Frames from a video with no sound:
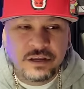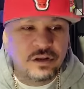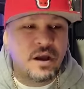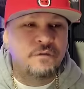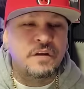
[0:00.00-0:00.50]
You
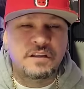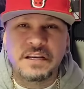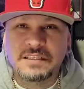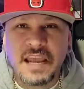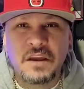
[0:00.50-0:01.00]
know, if you
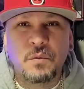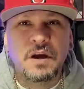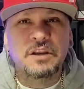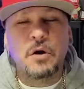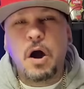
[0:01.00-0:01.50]
did take
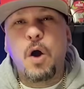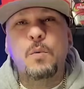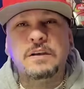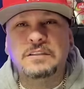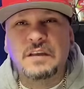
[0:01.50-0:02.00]
one, you
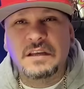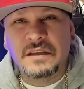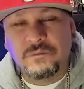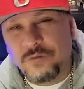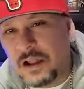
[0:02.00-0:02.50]
always
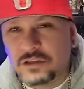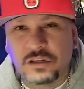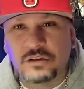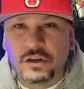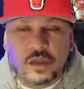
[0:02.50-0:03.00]
fought
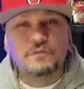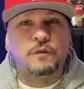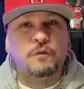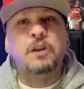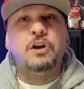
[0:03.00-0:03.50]
to live to
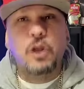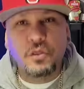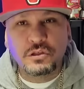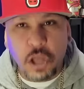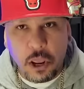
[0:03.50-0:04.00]
fight
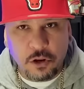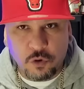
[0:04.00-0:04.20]
another day,